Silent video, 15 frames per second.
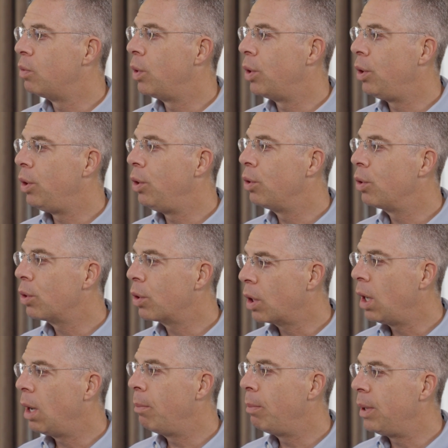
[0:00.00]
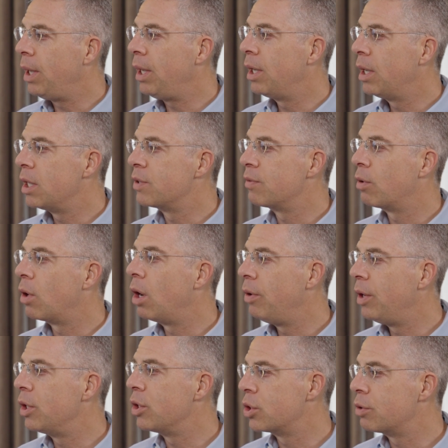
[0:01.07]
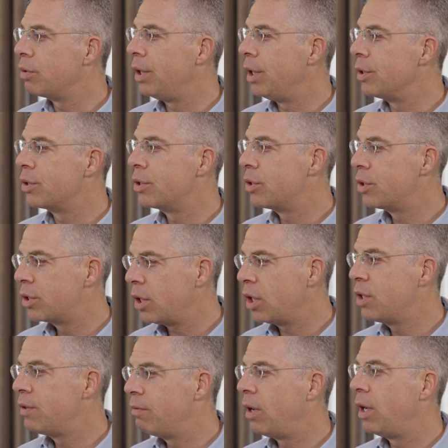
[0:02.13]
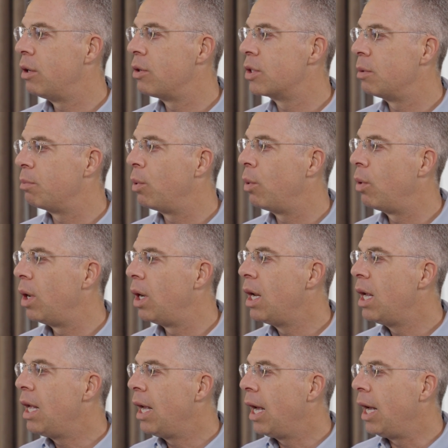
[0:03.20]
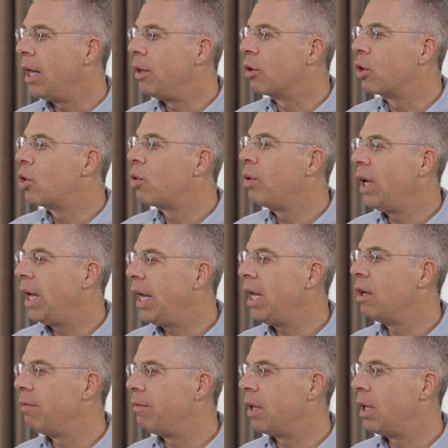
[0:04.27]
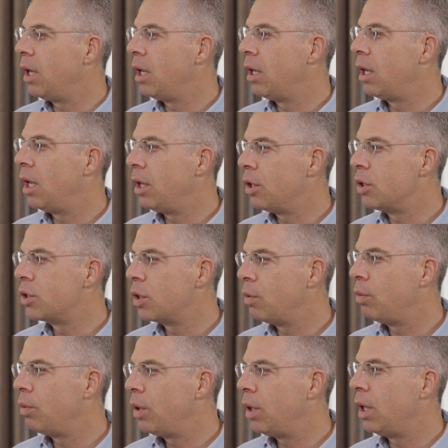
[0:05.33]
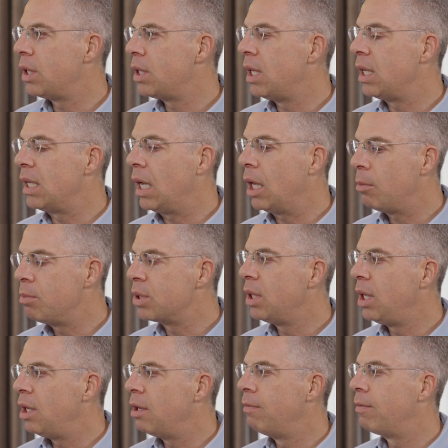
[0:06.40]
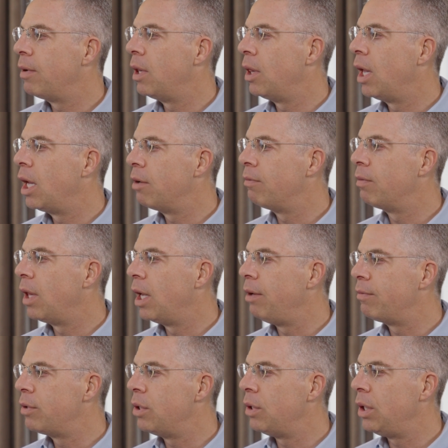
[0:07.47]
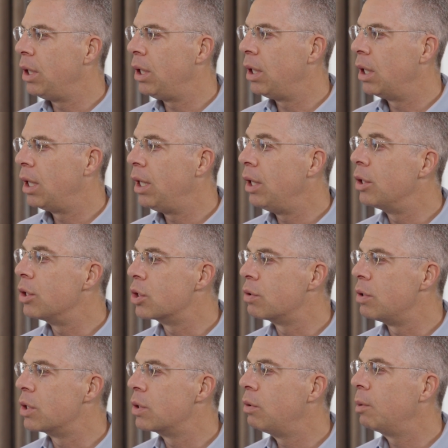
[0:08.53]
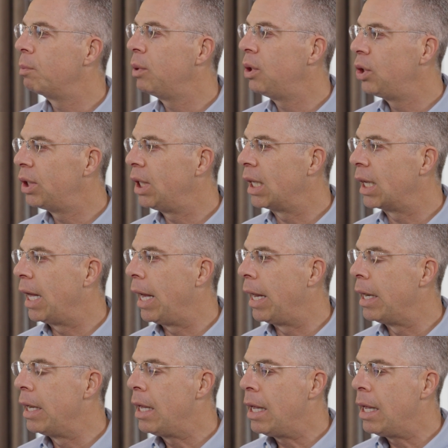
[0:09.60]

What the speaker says: what your company does for our industry is such vital support, and they're creative, and so it helps give a lot of life to the industry. So we appreciate that.